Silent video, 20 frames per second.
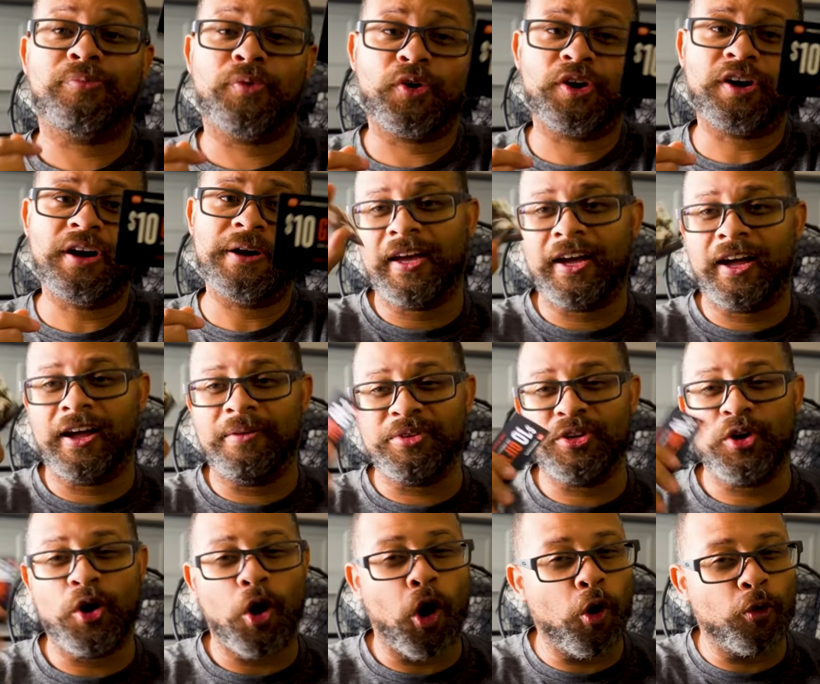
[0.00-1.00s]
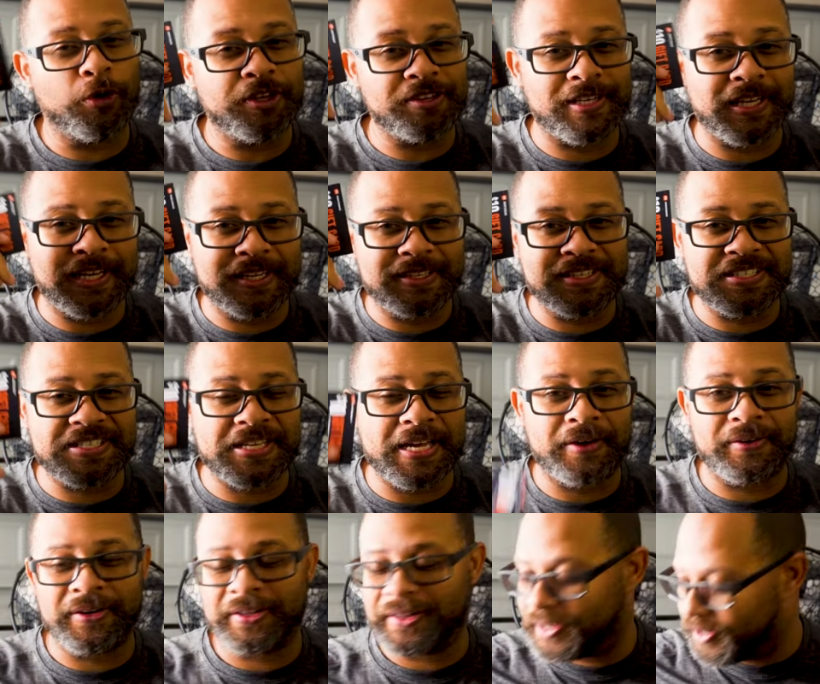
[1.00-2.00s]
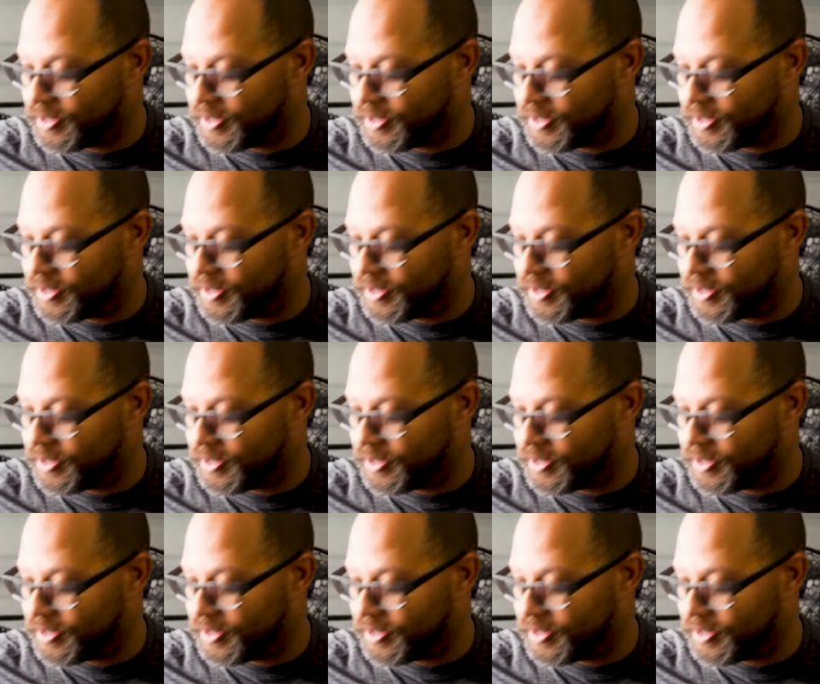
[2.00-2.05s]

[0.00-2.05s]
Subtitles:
more, you'll always get a discount in